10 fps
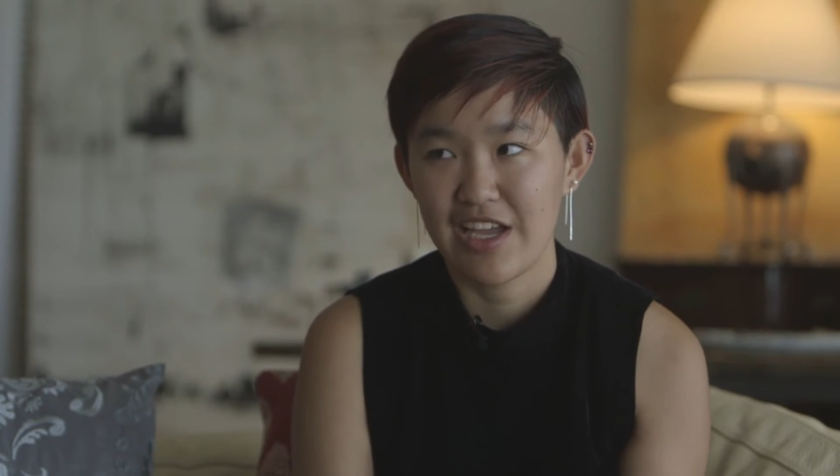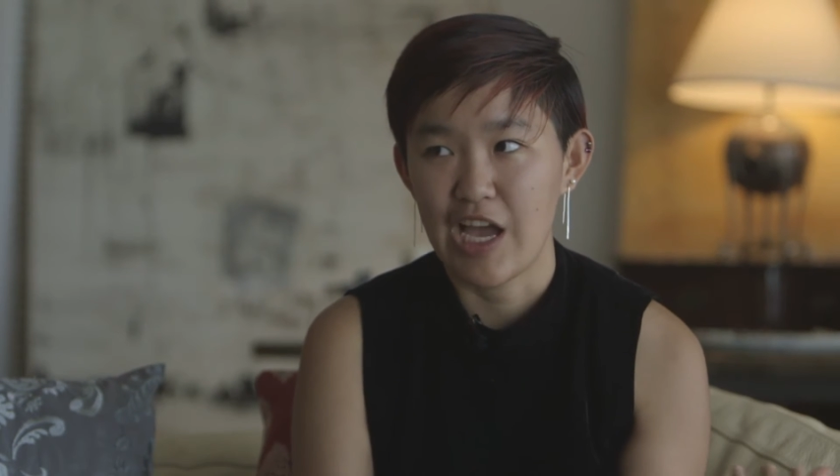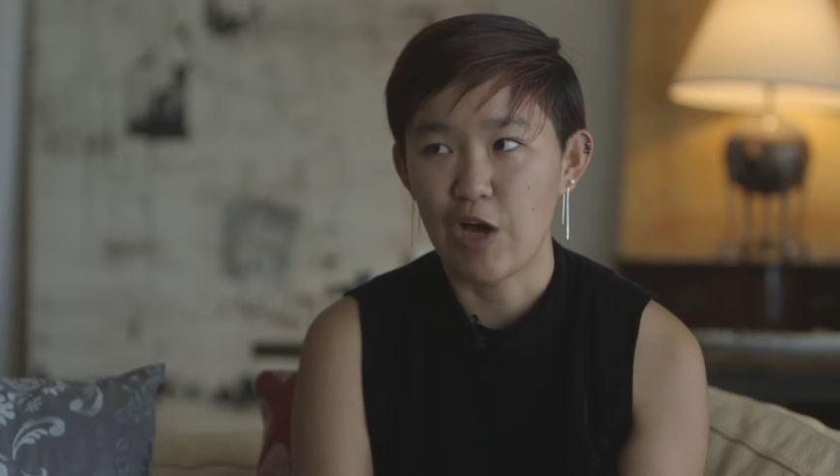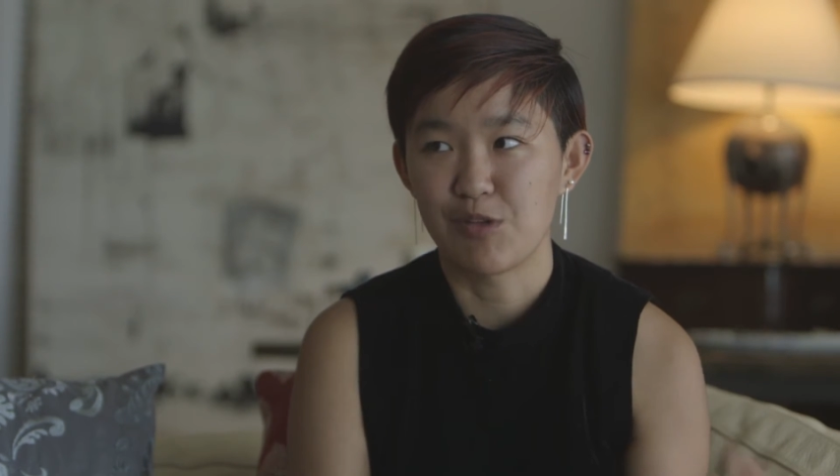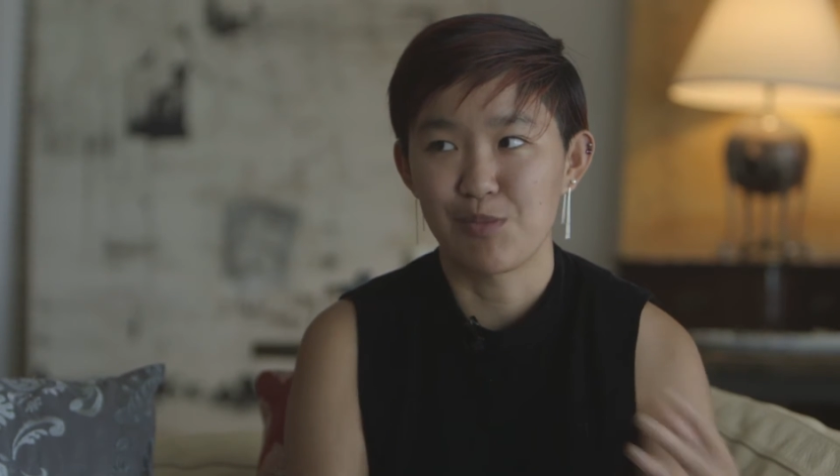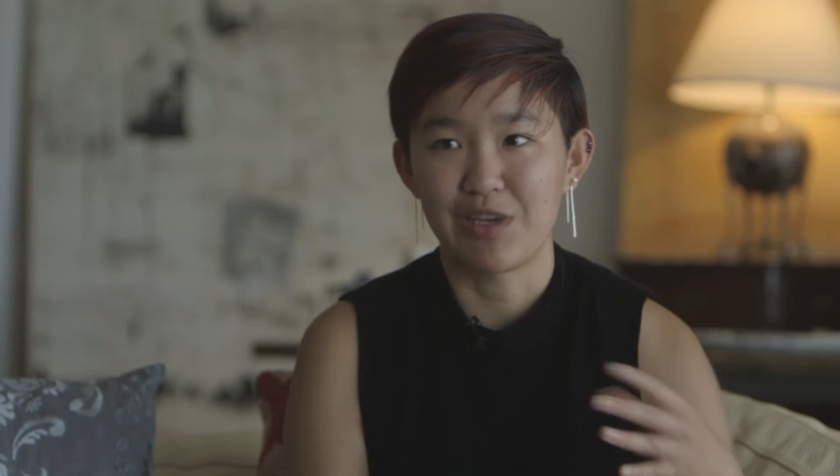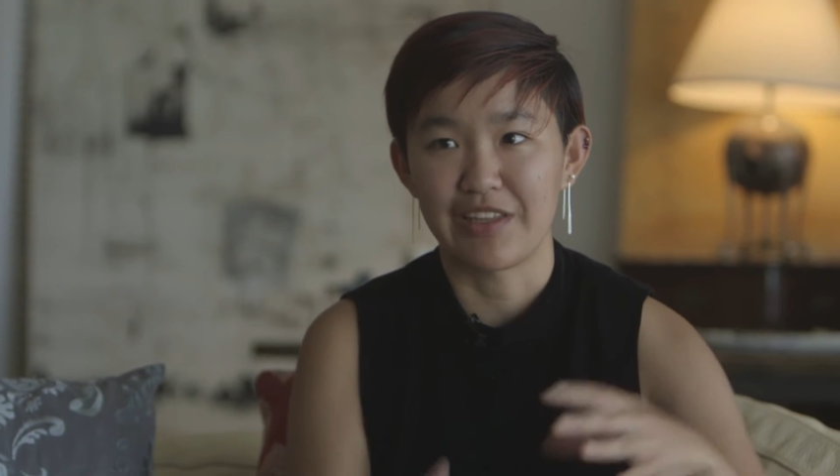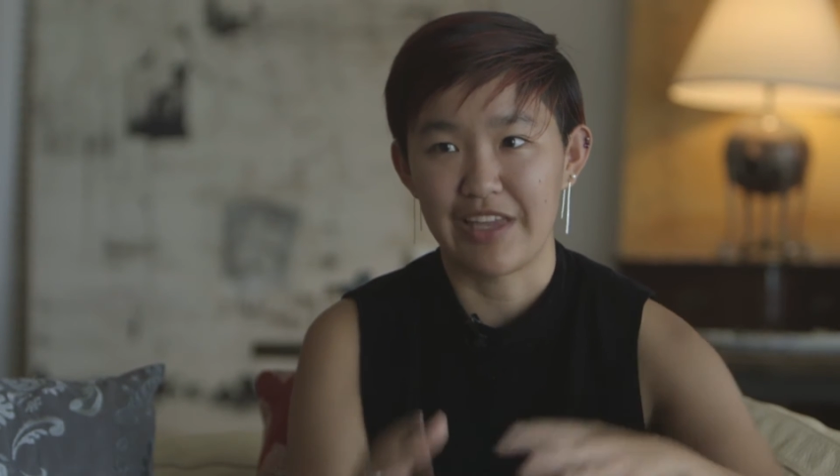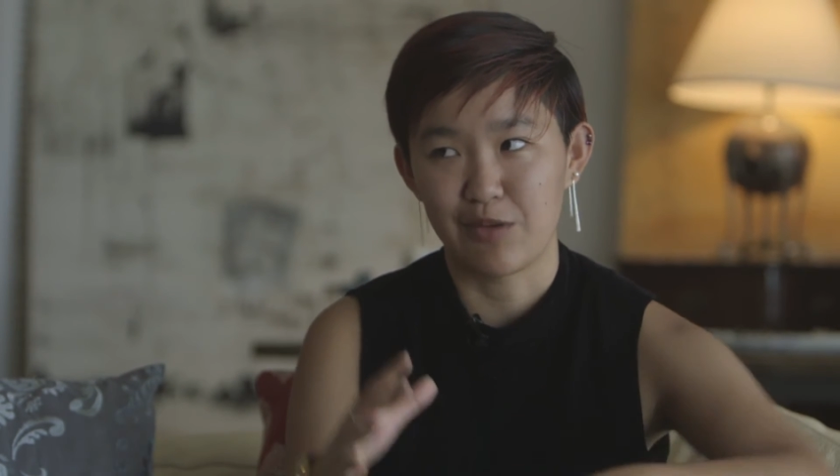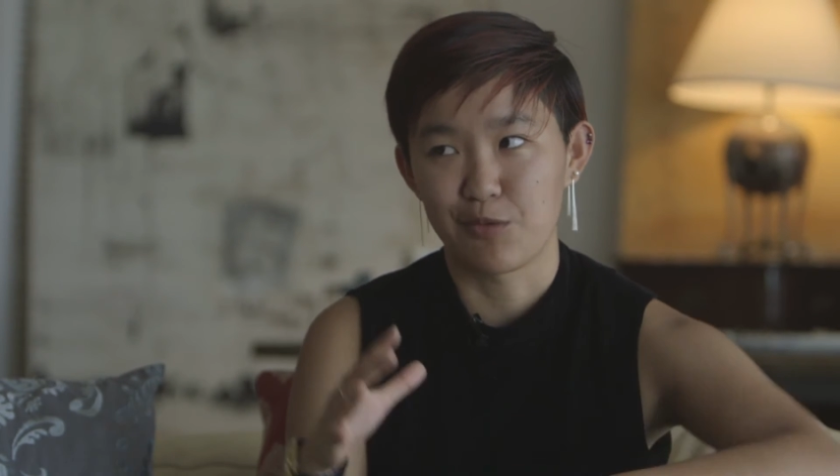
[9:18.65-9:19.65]
helped me
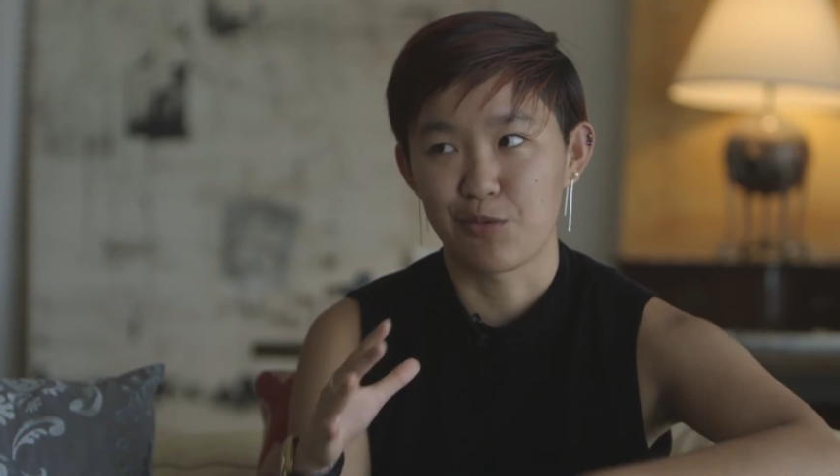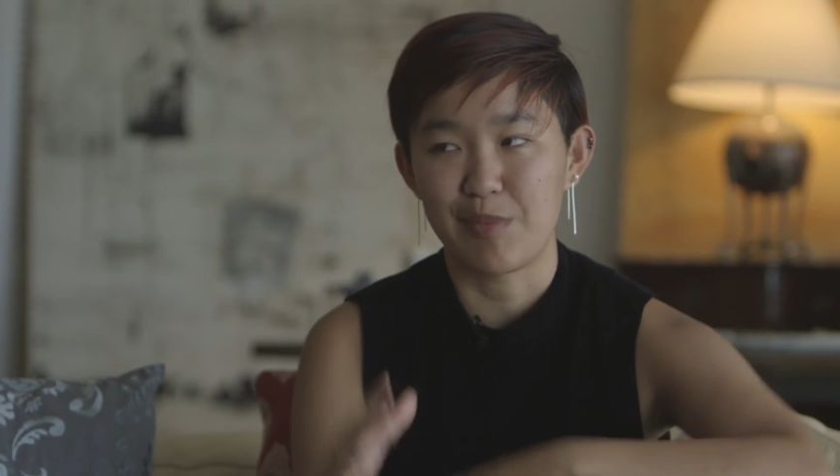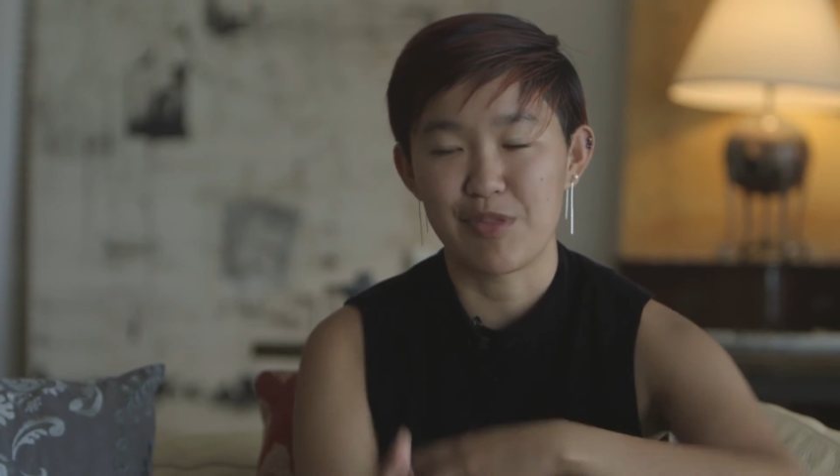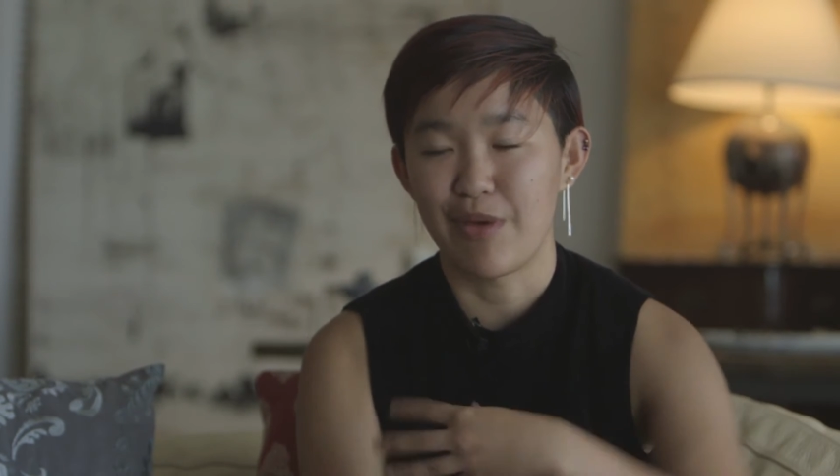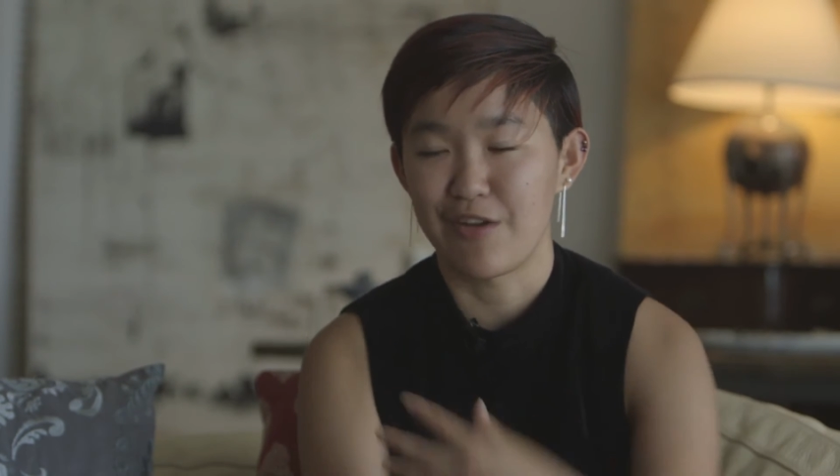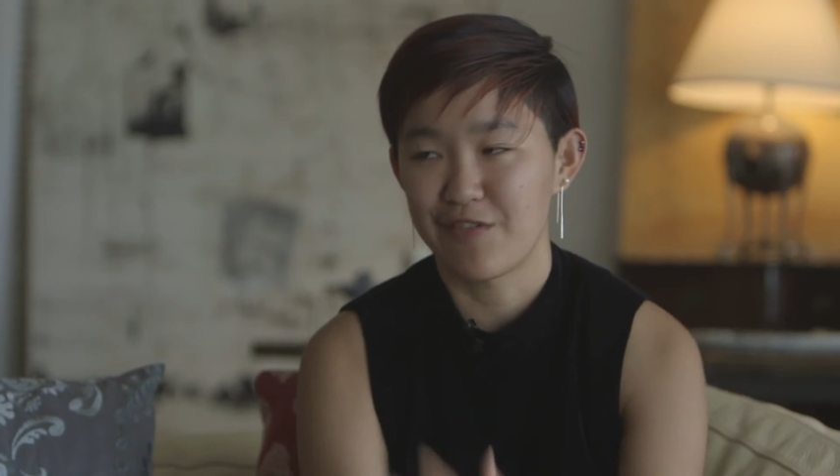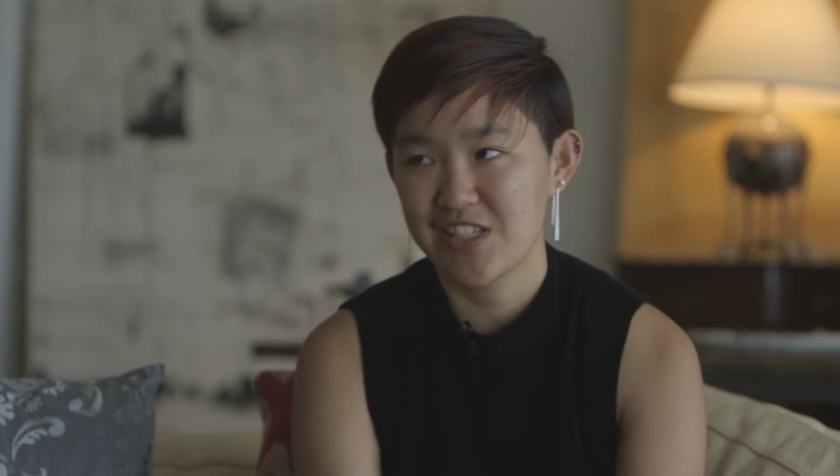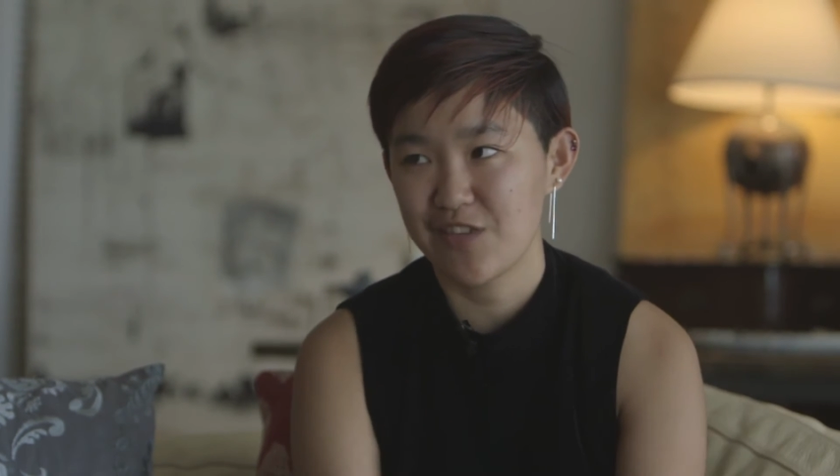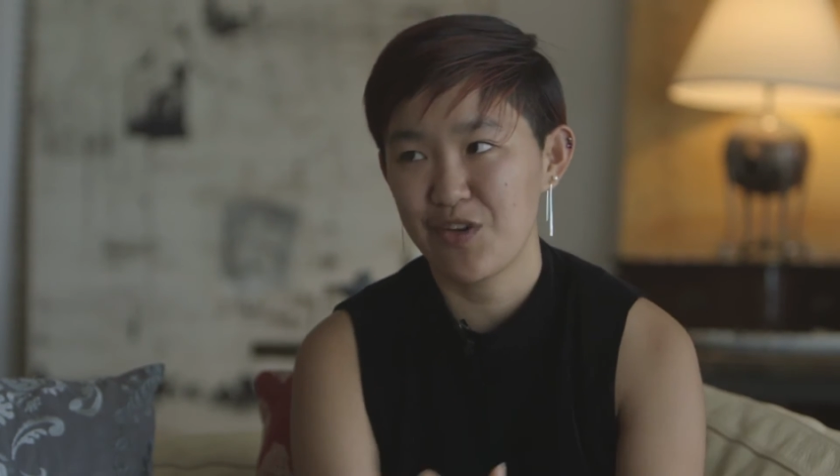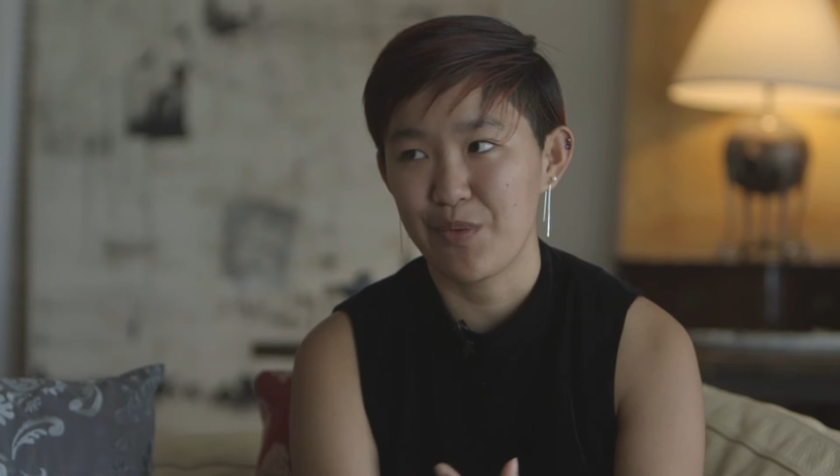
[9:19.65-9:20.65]
like reap the
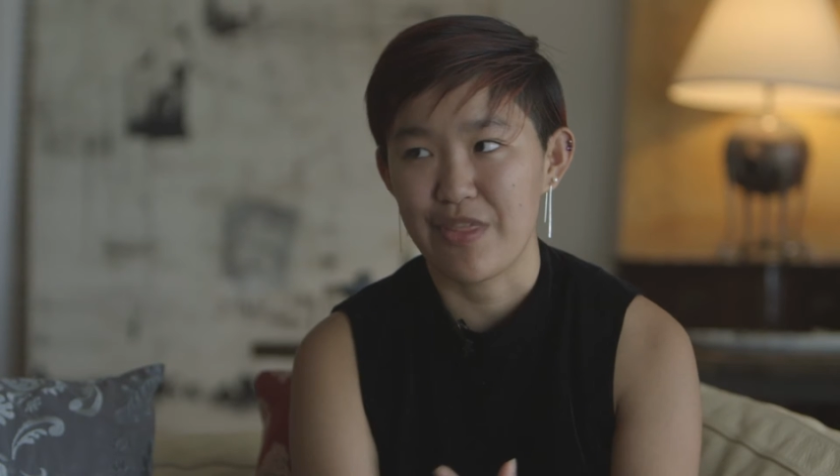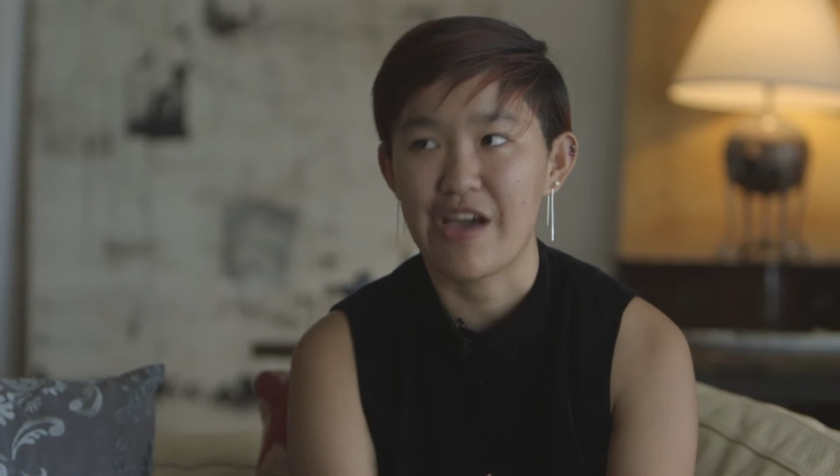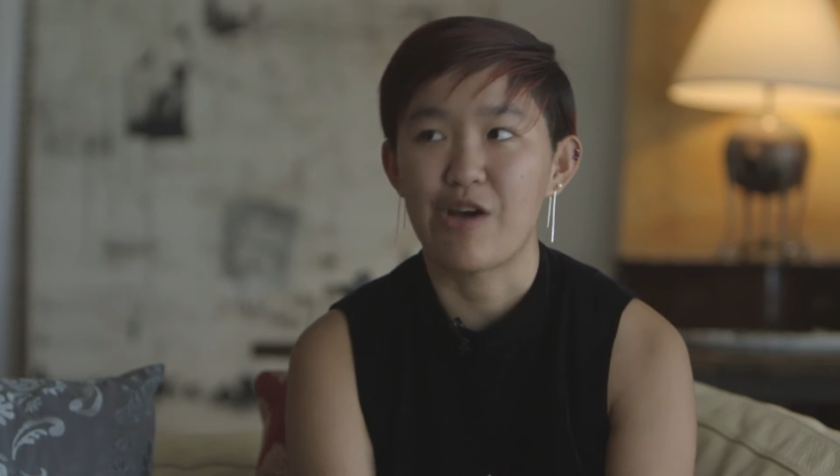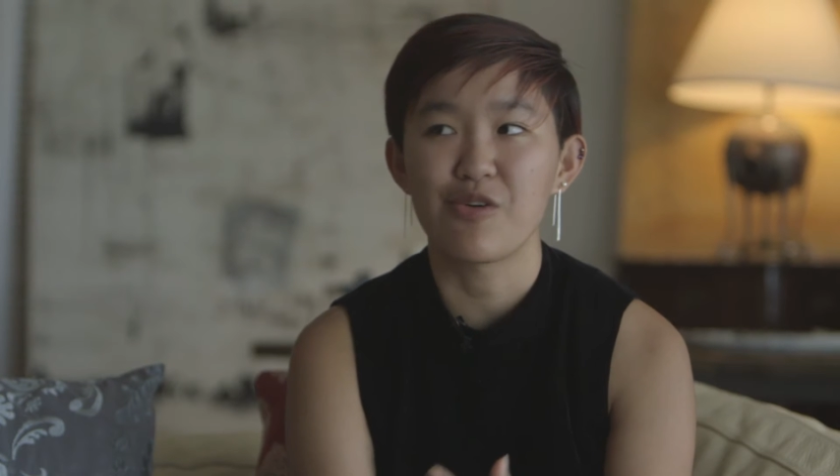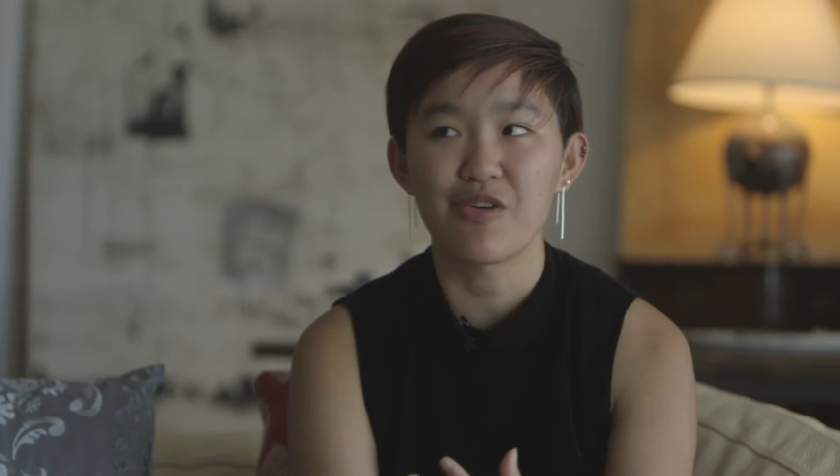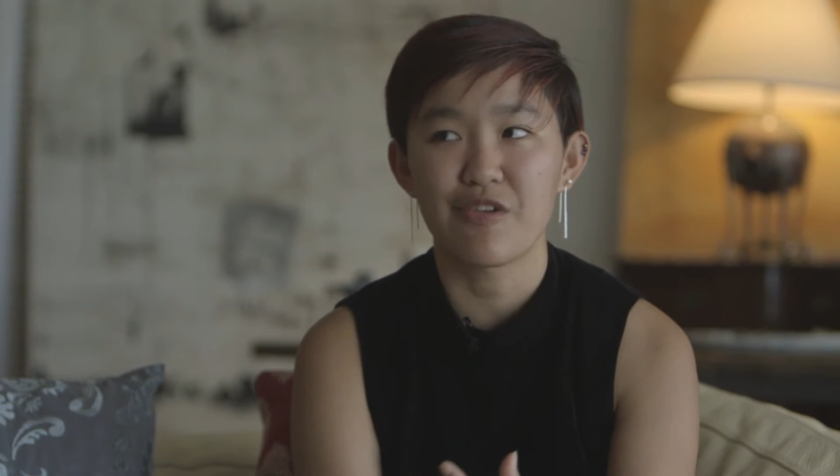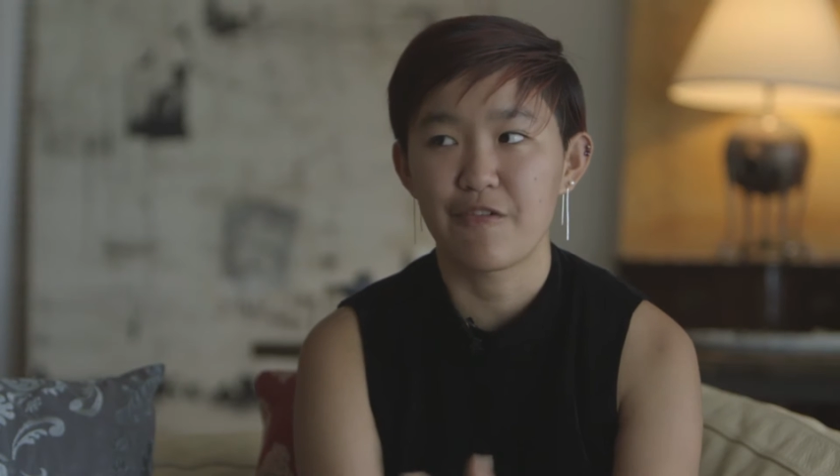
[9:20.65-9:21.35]
benefits of it without